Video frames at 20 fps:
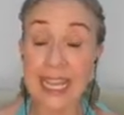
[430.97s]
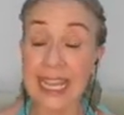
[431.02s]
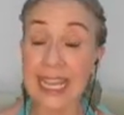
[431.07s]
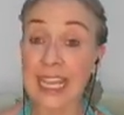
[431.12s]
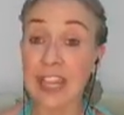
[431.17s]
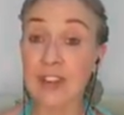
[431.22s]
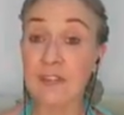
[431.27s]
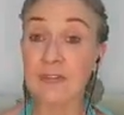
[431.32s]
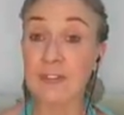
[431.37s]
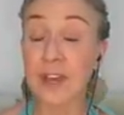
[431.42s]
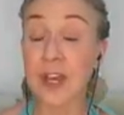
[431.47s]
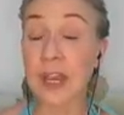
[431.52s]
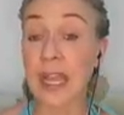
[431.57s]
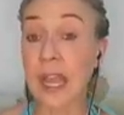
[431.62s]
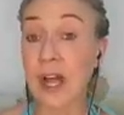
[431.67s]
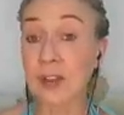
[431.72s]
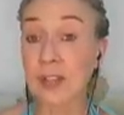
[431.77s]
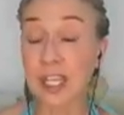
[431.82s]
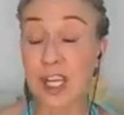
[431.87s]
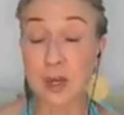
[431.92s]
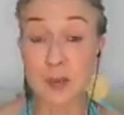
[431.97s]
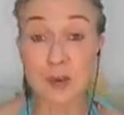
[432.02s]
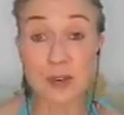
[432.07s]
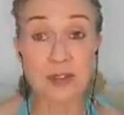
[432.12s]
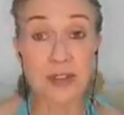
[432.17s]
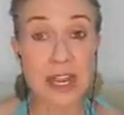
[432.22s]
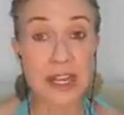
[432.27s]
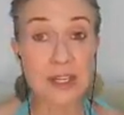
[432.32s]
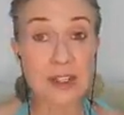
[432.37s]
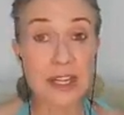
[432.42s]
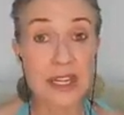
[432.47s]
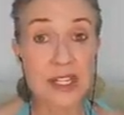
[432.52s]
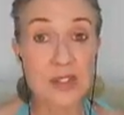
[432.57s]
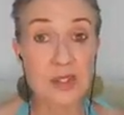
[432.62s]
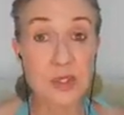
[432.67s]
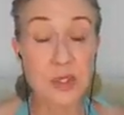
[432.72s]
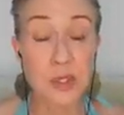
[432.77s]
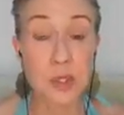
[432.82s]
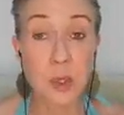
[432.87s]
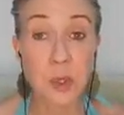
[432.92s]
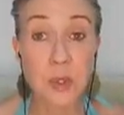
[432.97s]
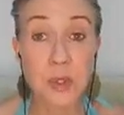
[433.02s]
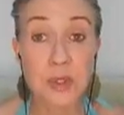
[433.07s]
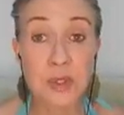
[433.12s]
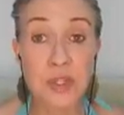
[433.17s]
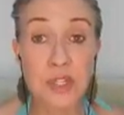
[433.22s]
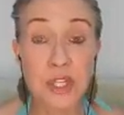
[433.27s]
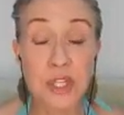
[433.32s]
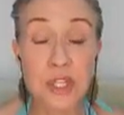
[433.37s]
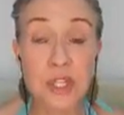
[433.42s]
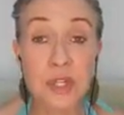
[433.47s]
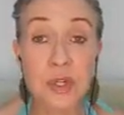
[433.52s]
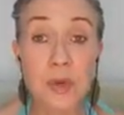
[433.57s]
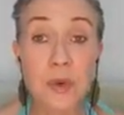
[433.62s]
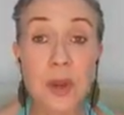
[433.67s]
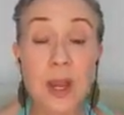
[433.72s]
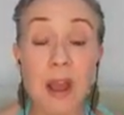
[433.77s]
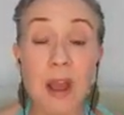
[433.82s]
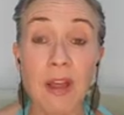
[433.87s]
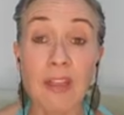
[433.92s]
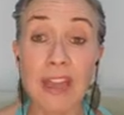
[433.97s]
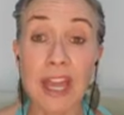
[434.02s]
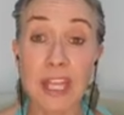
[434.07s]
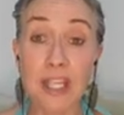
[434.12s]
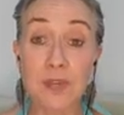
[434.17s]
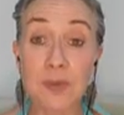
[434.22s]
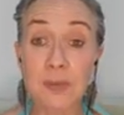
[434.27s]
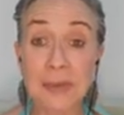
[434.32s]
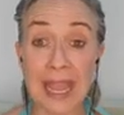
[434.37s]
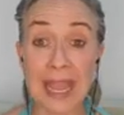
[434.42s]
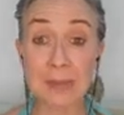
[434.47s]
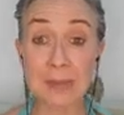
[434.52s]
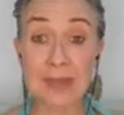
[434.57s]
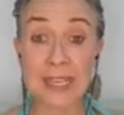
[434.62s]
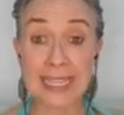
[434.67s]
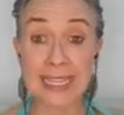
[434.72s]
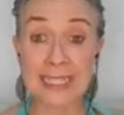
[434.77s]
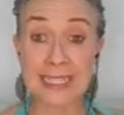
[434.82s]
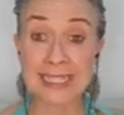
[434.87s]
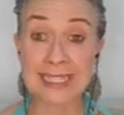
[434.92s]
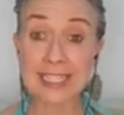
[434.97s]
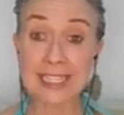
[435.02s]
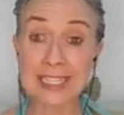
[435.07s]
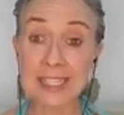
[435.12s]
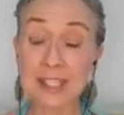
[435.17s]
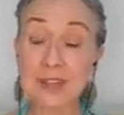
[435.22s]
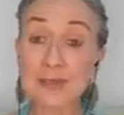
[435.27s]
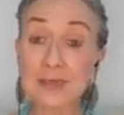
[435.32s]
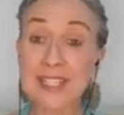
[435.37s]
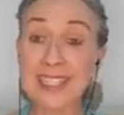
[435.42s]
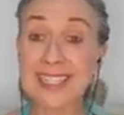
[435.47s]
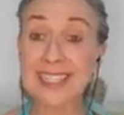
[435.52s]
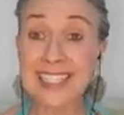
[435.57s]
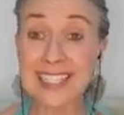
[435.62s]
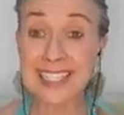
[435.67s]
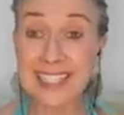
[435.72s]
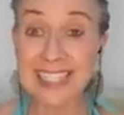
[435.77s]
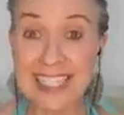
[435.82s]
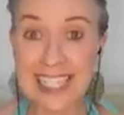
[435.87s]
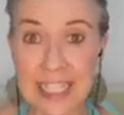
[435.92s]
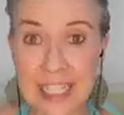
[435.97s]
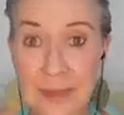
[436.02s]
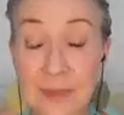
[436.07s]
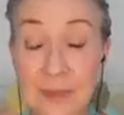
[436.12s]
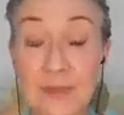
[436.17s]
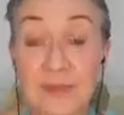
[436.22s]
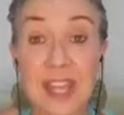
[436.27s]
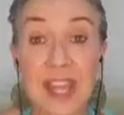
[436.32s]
if a healthcare provider has told you that you may be insulin resistant,